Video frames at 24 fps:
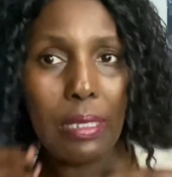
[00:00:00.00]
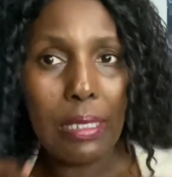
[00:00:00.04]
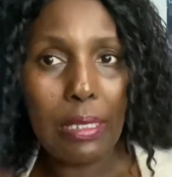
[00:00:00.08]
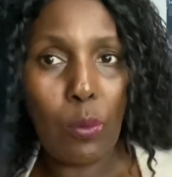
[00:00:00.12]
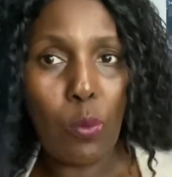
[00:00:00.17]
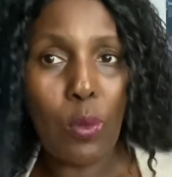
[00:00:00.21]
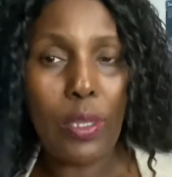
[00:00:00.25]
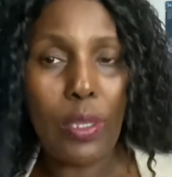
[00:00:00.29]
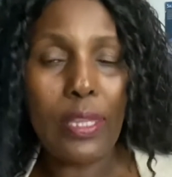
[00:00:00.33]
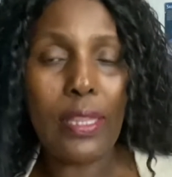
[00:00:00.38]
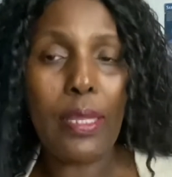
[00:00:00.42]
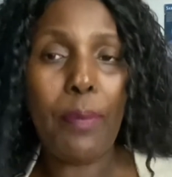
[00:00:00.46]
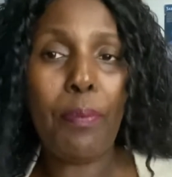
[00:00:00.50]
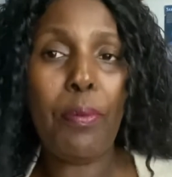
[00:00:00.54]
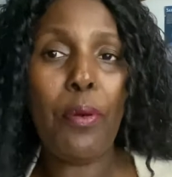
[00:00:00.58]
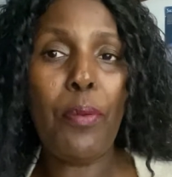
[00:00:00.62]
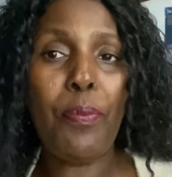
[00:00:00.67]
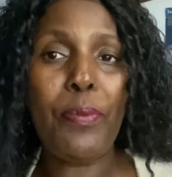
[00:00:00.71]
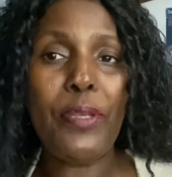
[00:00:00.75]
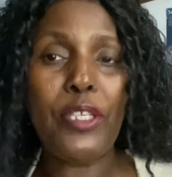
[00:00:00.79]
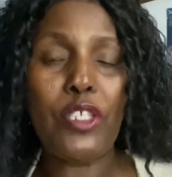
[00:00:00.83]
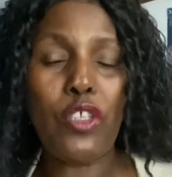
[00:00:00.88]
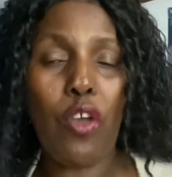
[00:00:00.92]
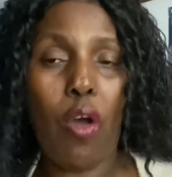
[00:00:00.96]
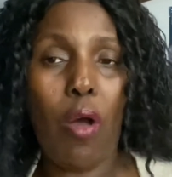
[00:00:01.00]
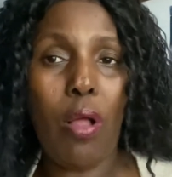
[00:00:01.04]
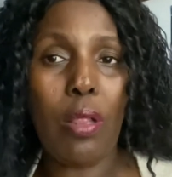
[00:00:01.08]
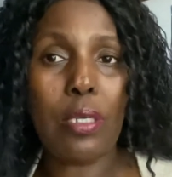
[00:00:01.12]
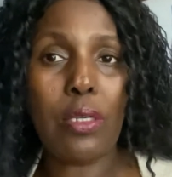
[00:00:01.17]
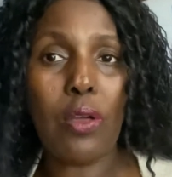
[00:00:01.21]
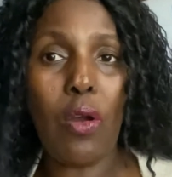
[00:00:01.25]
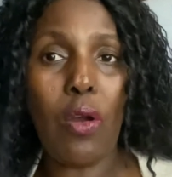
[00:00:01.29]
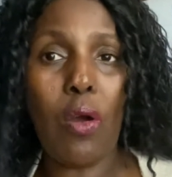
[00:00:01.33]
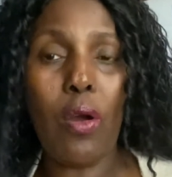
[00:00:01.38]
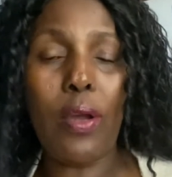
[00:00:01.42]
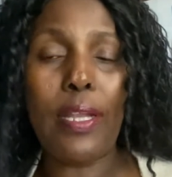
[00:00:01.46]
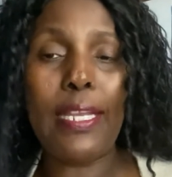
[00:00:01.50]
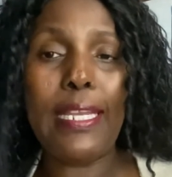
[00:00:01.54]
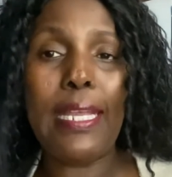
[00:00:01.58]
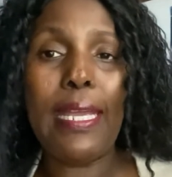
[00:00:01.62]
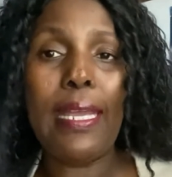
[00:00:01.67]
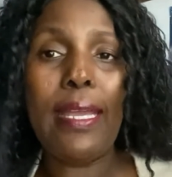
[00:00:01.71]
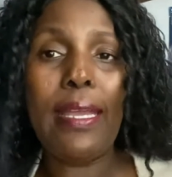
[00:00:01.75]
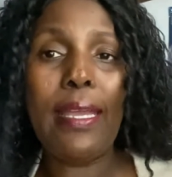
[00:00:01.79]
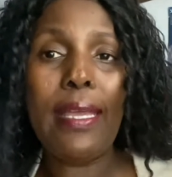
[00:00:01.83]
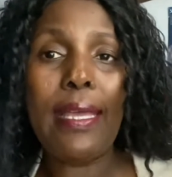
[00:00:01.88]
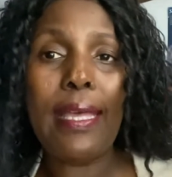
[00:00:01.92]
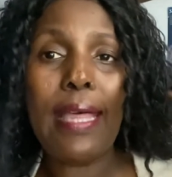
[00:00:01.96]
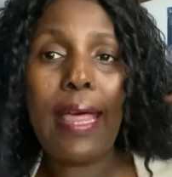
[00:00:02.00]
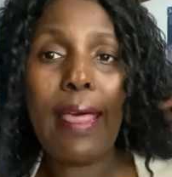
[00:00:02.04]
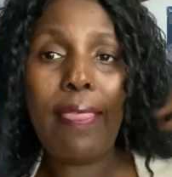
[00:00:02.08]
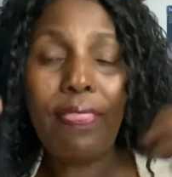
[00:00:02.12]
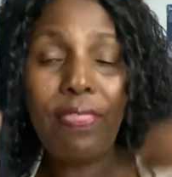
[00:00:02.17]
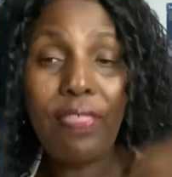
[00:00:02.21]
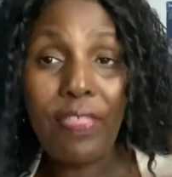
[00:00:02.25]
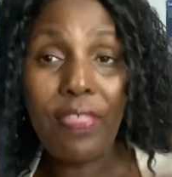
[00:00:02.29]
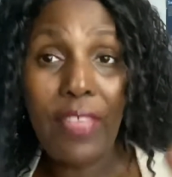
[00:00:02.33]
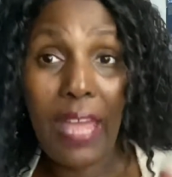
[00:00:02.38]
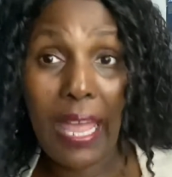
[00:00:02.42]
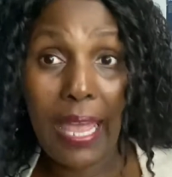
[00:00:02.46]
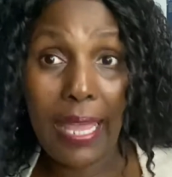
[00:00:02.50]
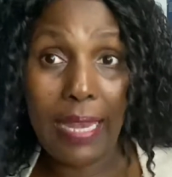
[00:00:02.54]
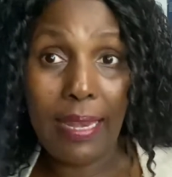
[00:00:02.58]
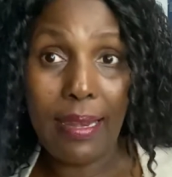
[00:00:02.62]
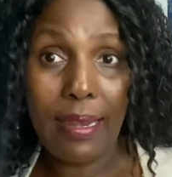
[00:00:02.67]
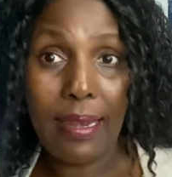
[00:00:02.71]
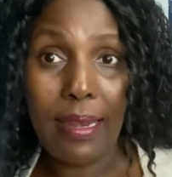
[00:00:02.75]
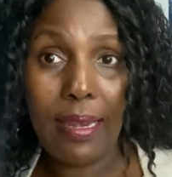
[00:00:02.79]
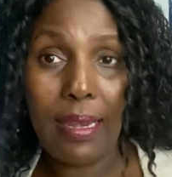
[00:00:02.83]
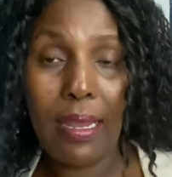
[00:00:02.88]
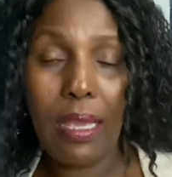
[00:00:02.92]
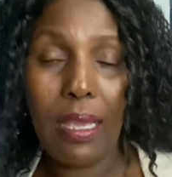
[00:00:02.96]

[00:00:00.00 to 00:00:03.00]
when the poop is all gone, then